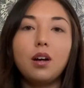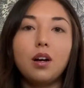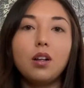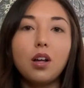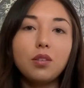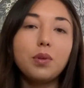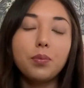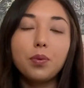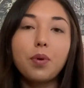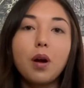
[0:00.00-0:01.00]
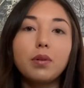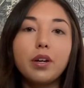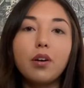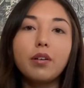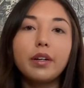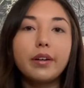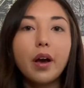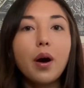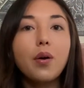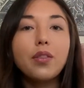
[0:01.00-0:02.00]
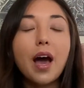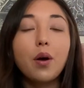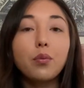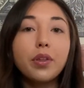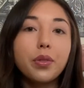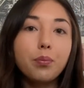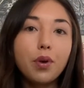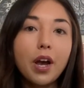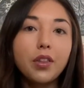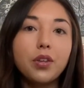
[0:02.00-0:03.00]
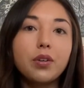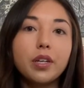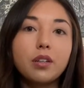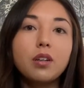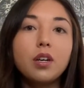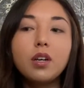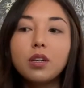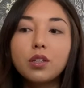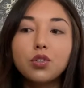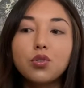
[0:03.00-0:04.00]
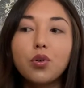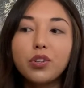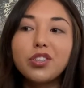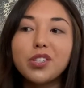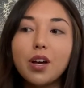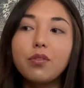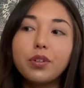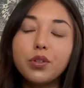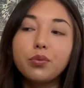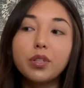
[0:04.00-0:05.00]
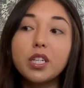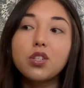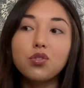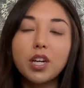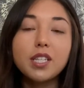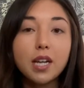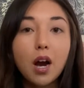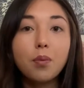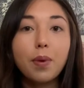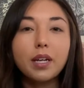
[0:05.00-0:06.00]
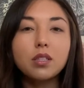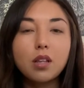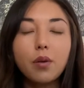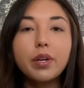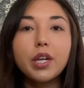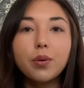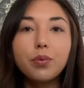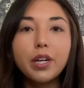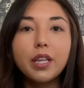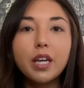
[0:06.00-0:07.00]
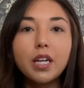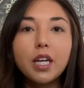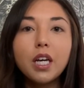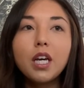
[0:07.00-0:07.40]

A lot of people probably already know that with the breath, you can control yourself when you're really stressed out by slowing your breathing.